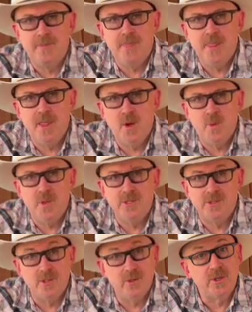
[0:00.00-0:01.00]
know what
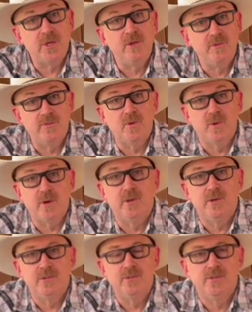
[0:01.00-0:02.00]
it's looking for.
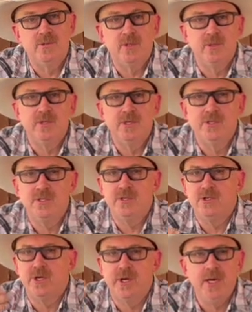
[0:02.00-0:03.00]
So this is
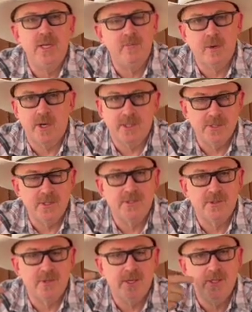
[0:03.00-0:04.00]
a training
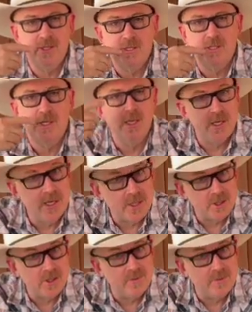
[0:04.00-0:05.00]
process, right? There's a
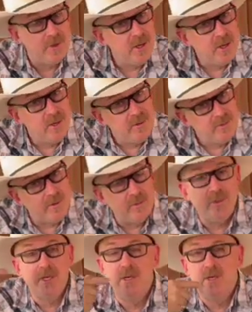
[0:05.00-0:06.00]
connection
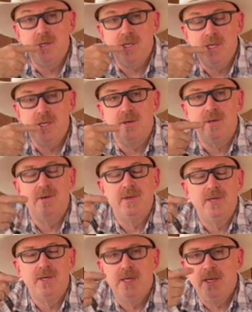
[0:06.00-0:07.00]
from here to here
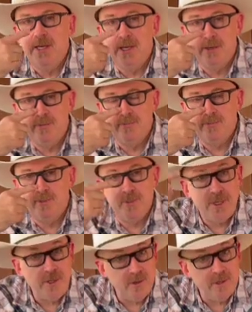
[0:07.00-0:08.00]
and from
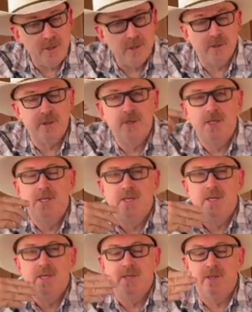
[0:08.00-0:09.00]
here to here,
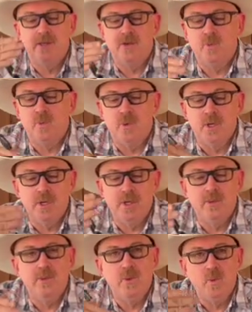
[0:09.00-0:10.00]
and we're going
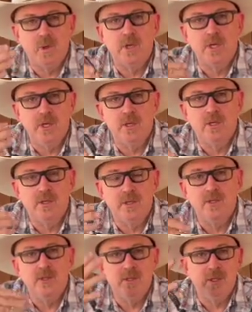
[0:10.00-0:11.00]
to be working
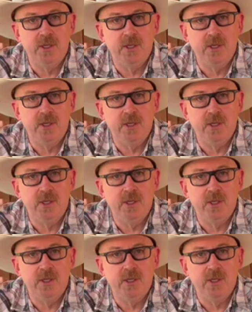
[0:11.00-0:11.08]
on